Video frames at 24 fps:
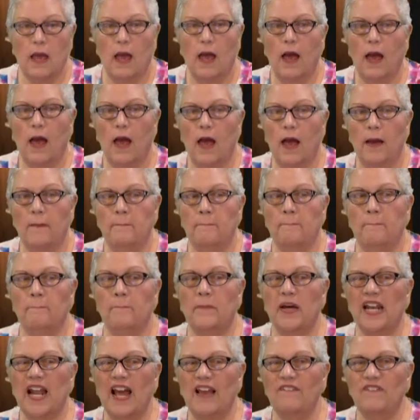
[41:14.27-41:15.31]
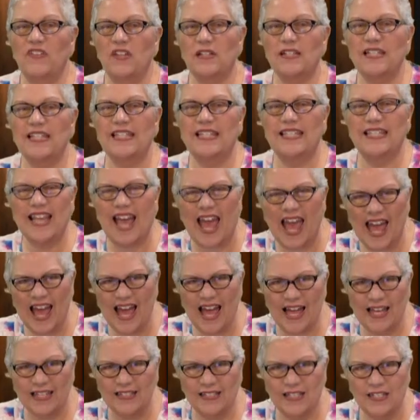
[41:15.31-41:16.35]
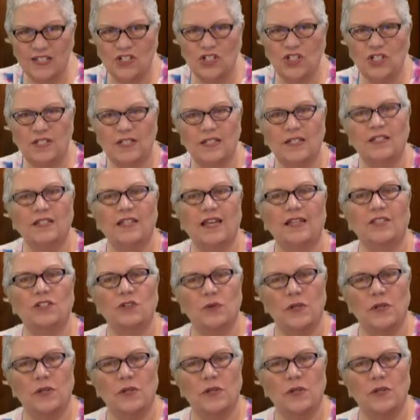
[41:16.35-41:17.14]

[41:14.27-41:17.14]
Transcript: But I feel sad that she didn't get